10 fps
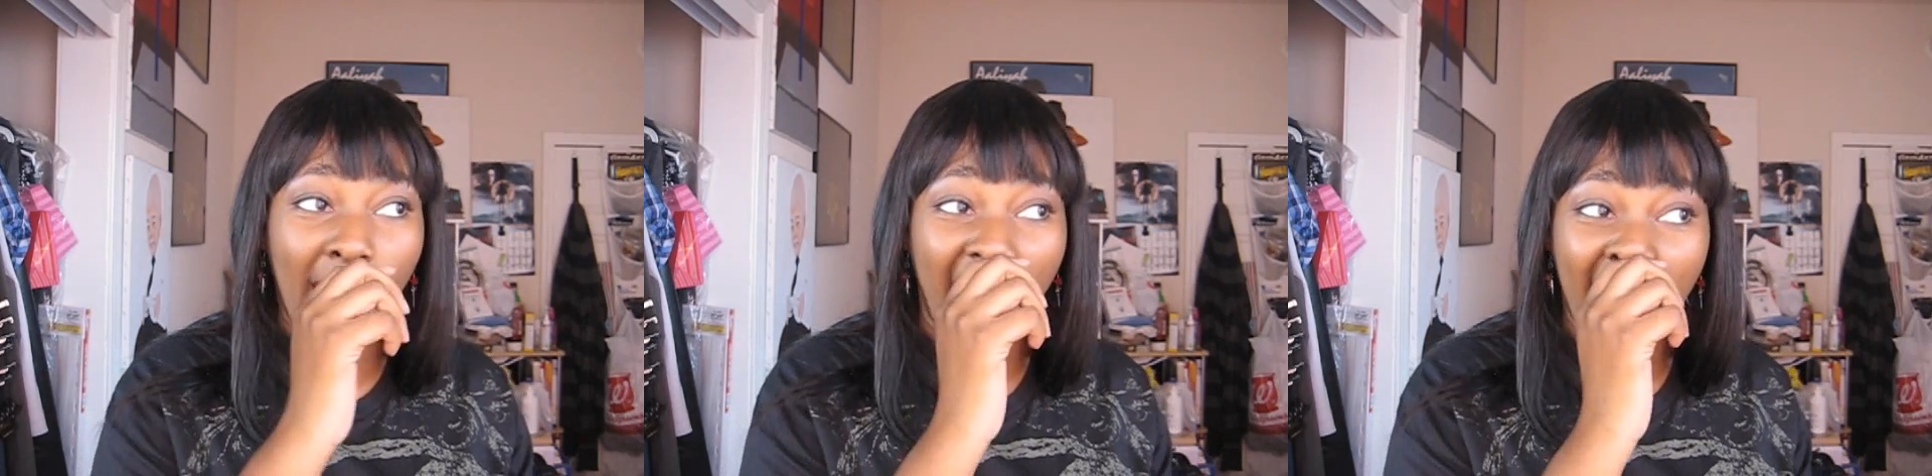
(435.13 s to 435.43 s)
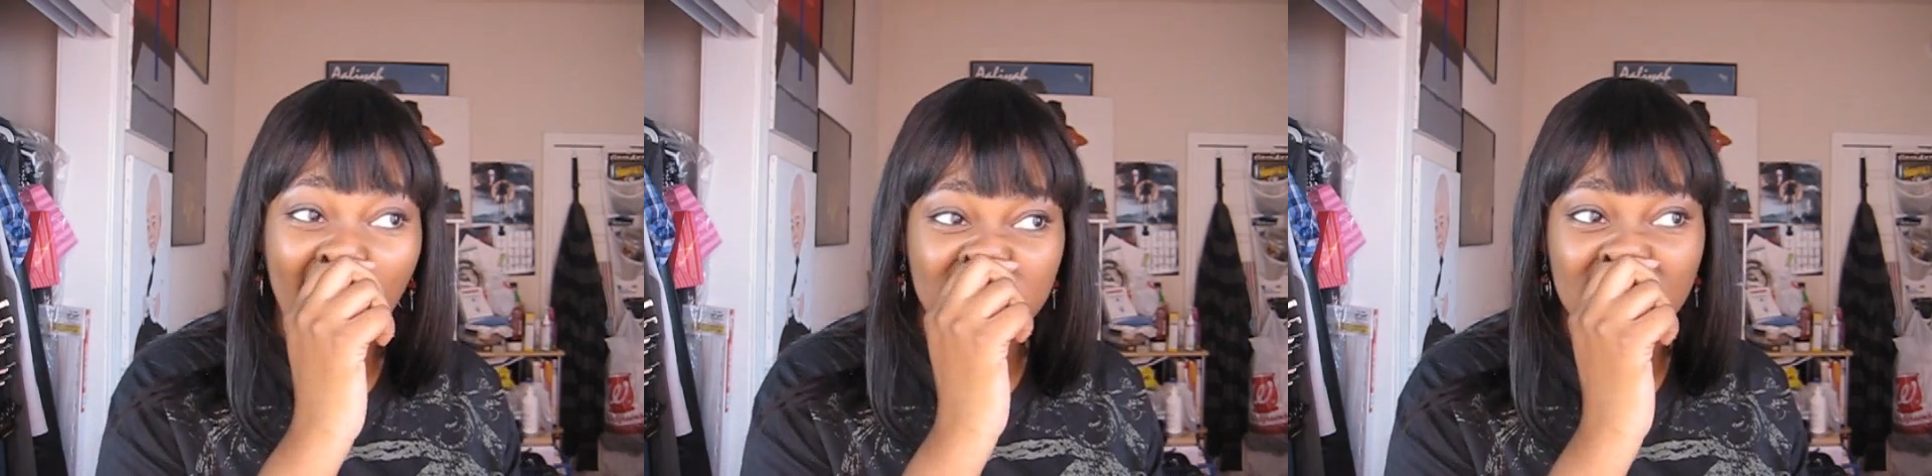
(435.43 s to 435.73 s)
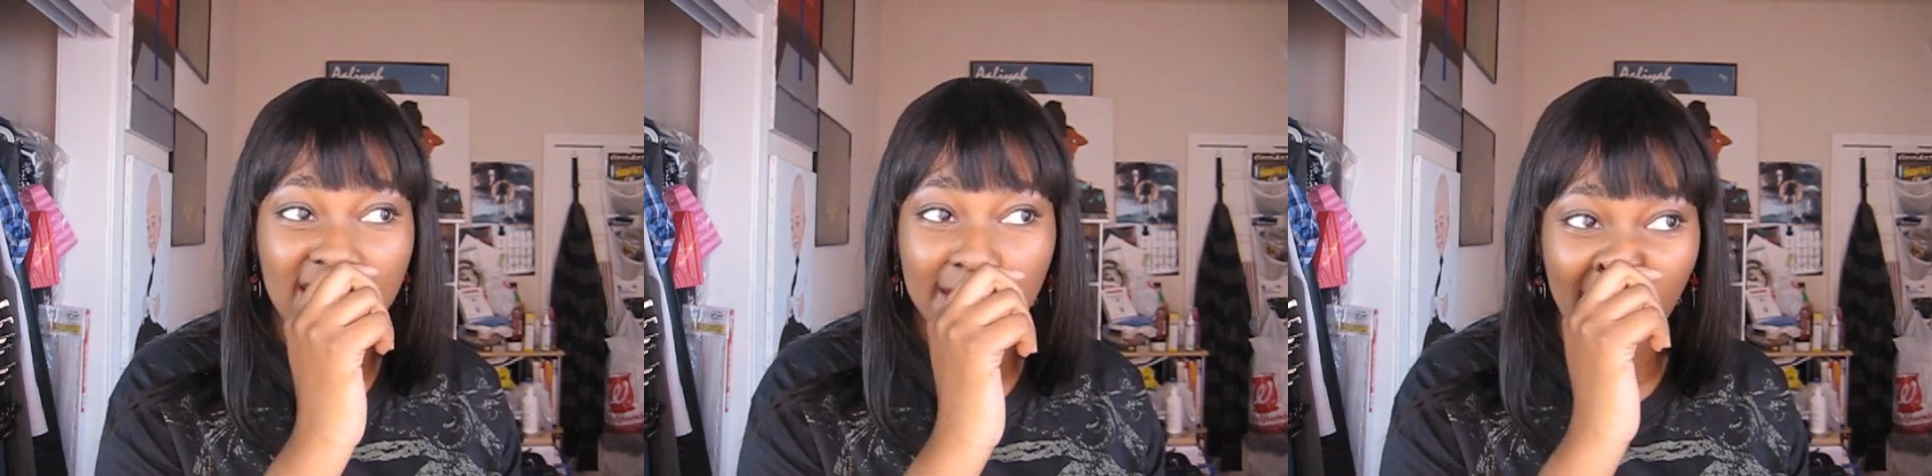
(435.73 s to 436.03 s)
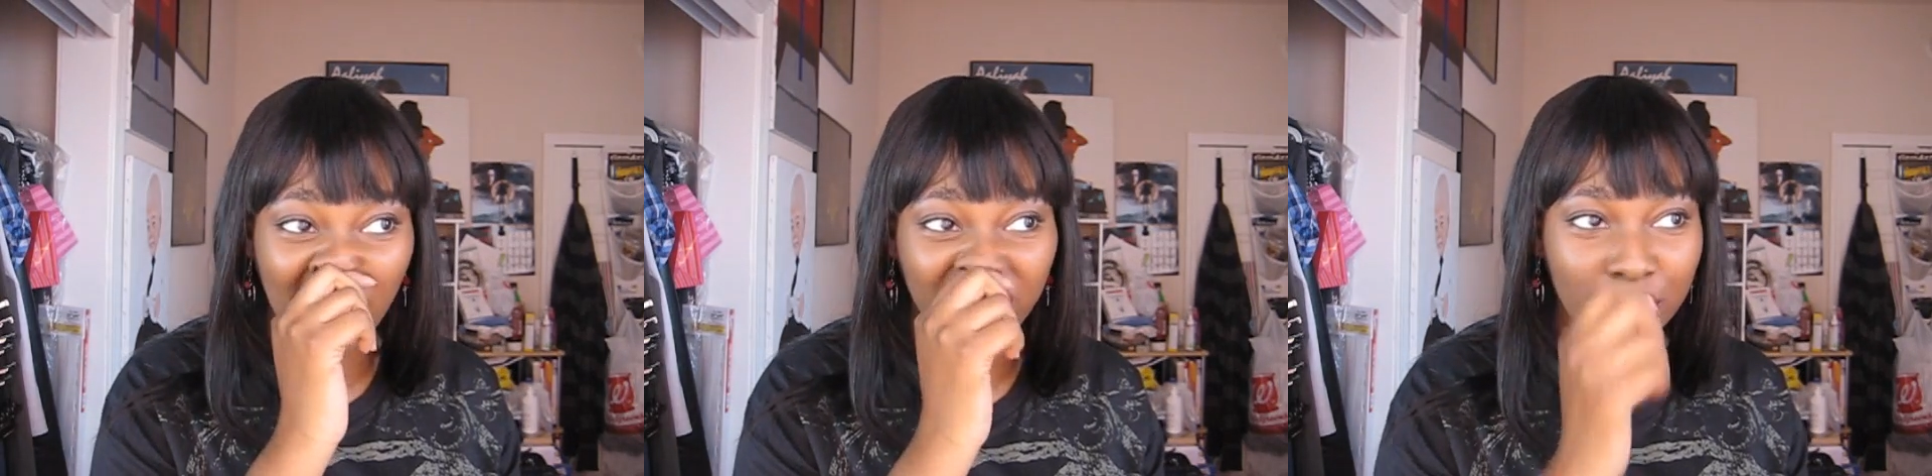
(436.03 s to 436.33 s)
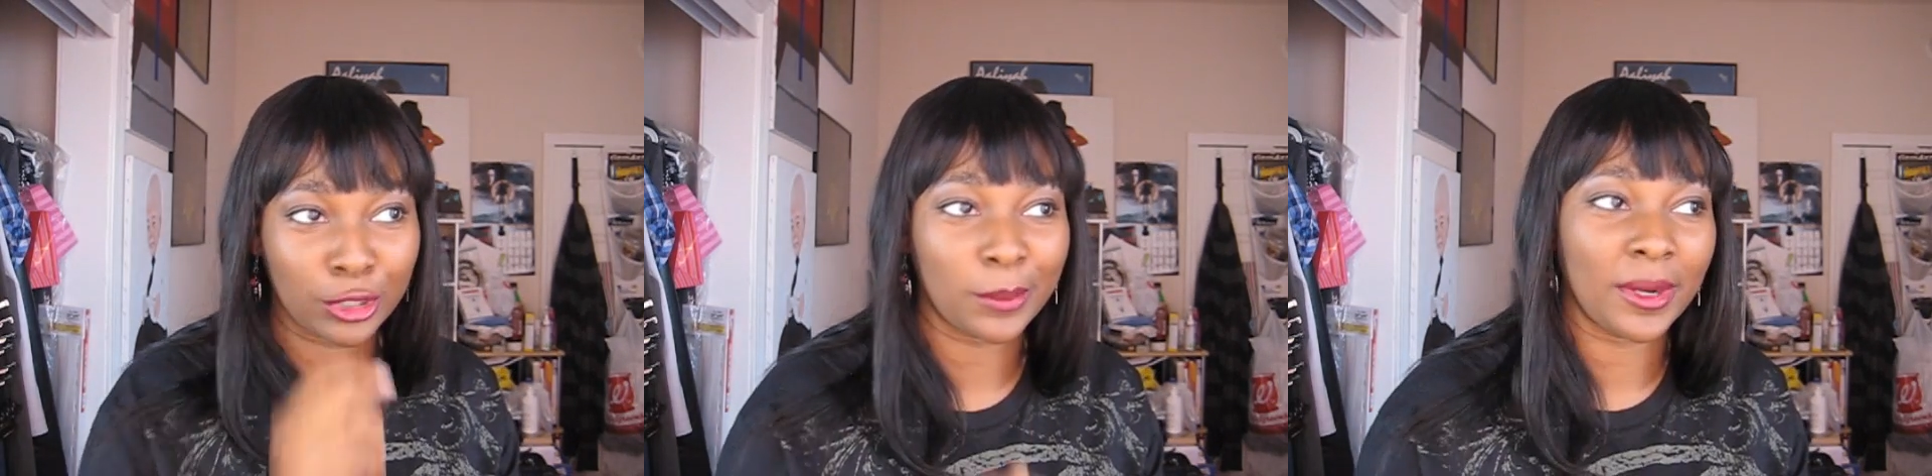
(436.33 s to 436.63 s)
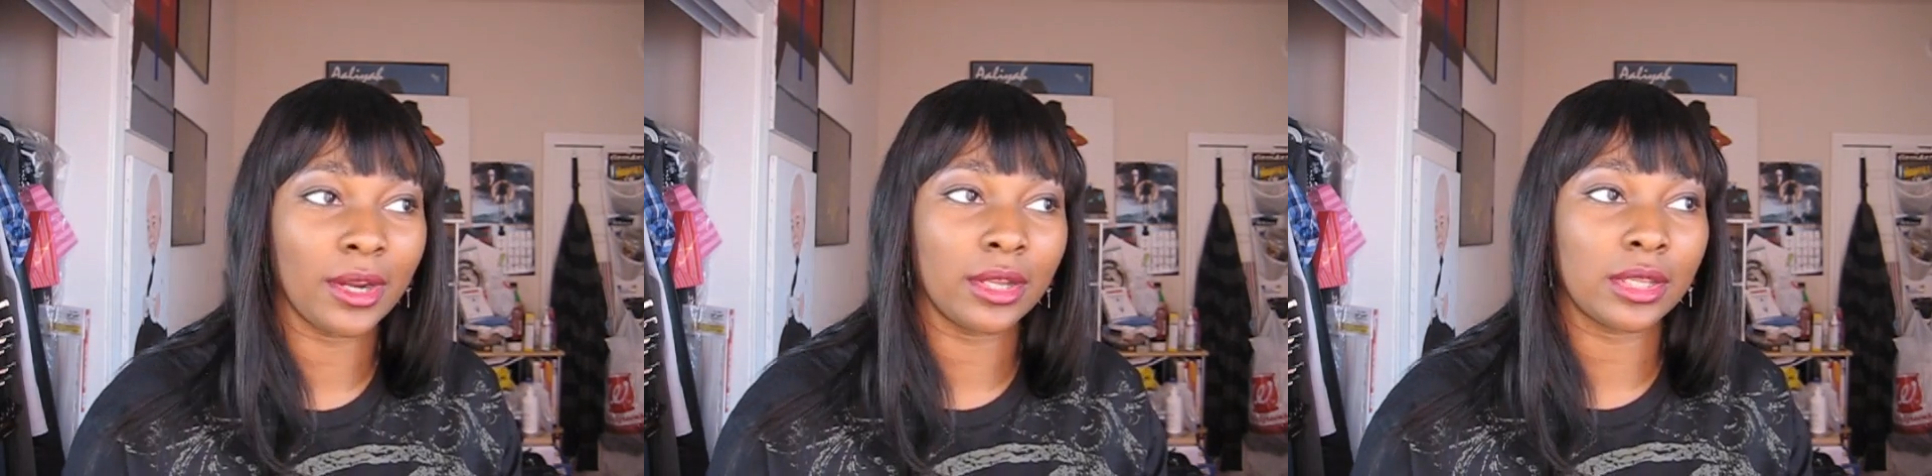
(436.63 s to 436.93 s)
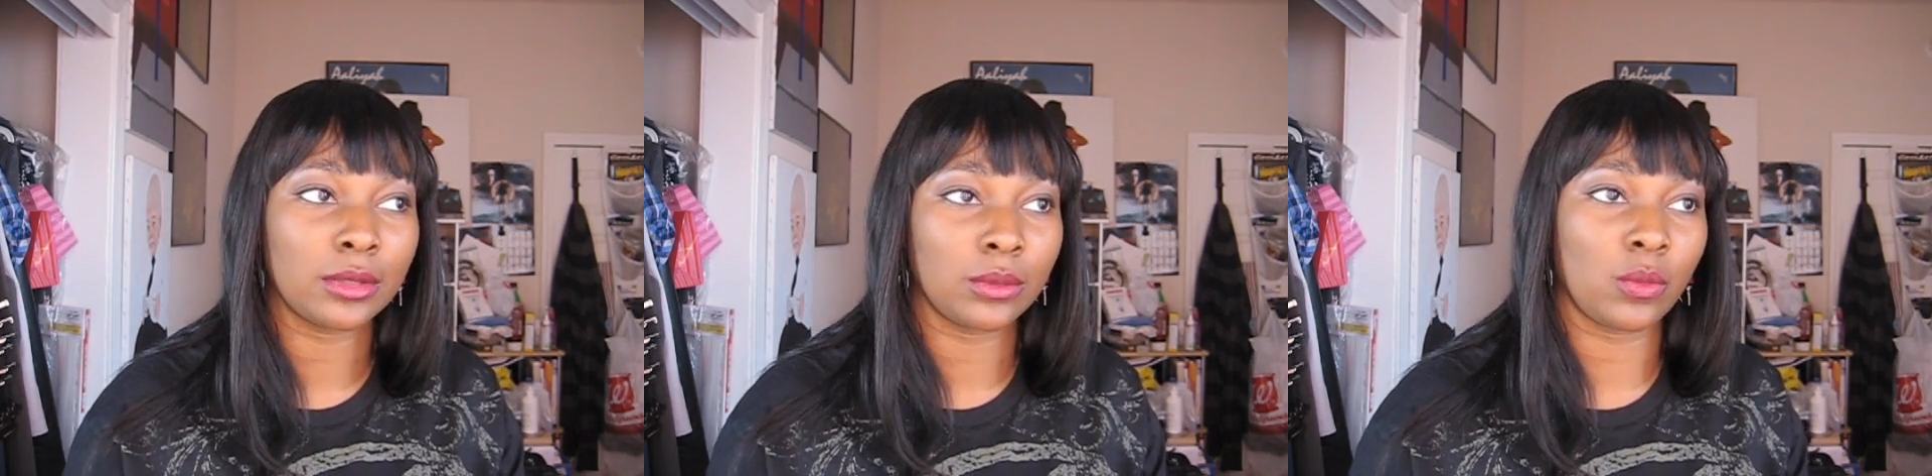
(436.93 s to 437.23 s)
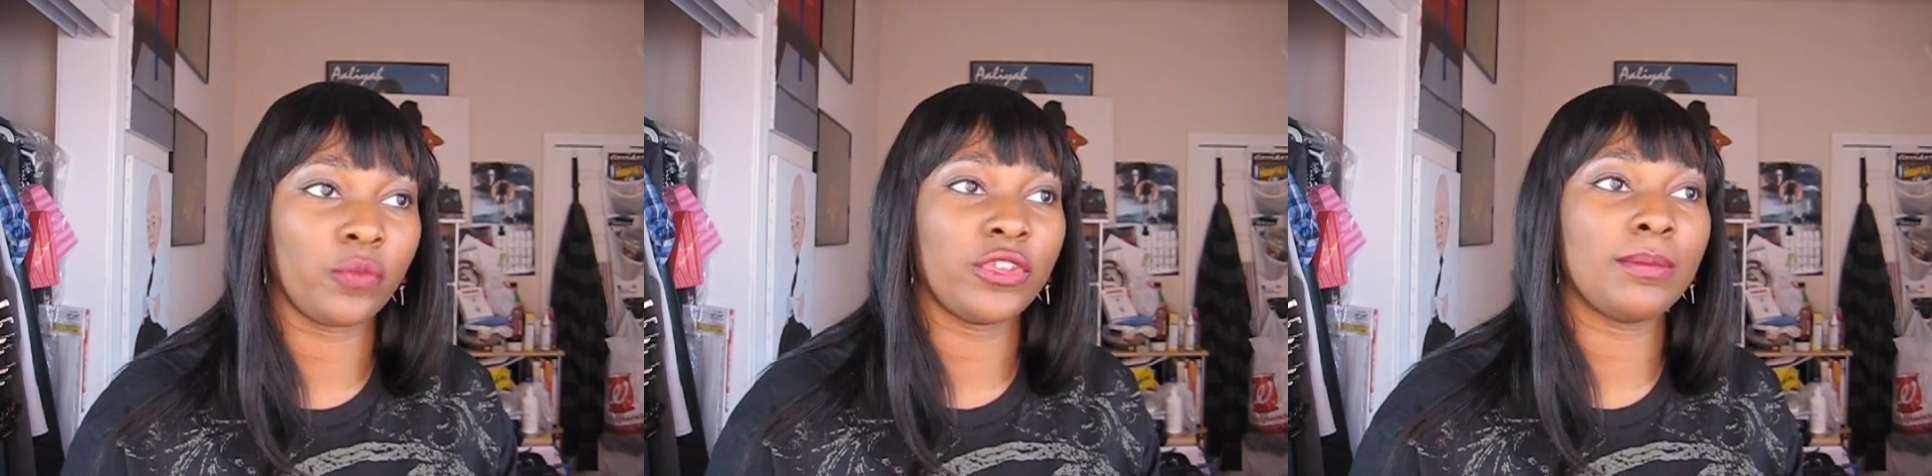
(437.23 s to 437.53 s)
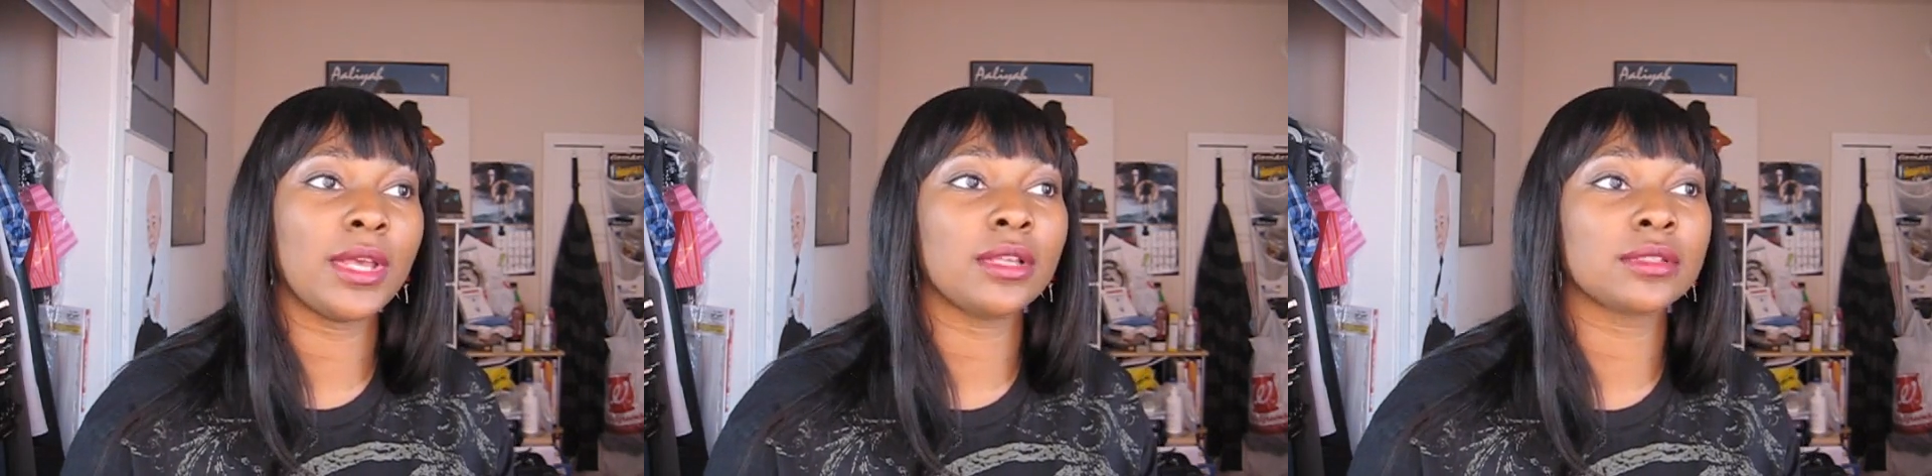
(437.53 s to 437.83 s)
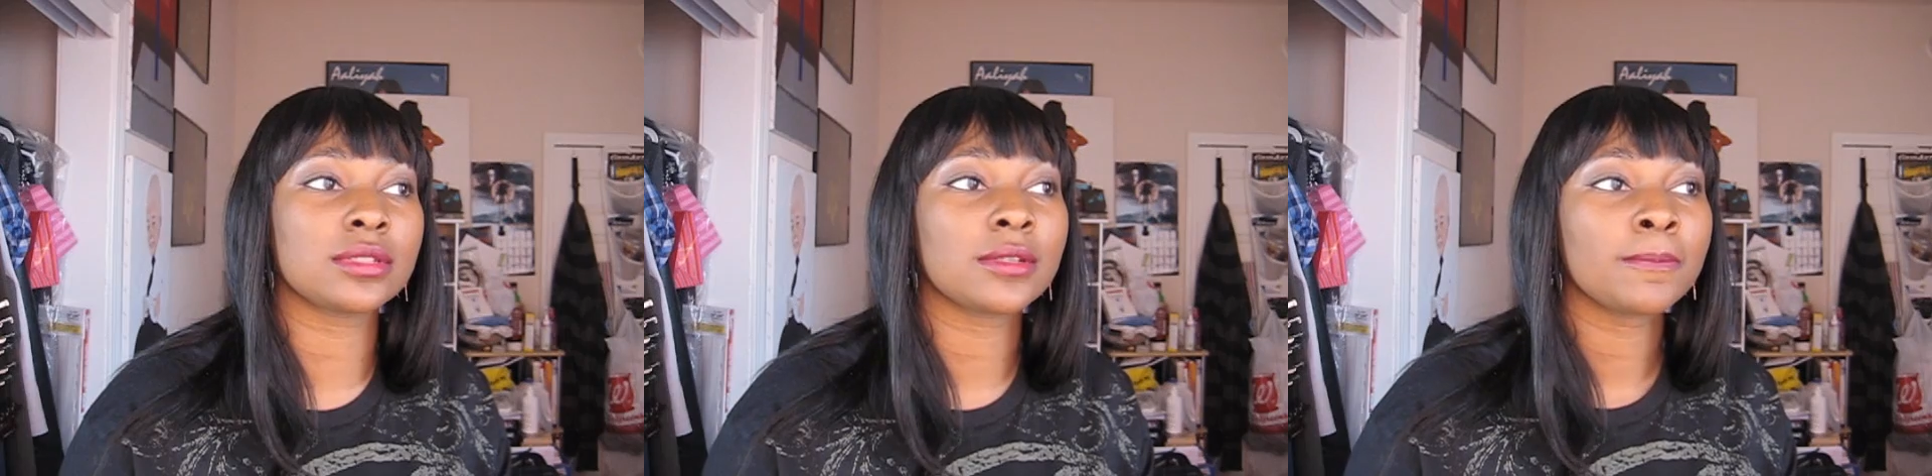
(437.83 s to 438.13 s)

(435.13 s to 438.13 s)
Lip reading: I have seen other African American females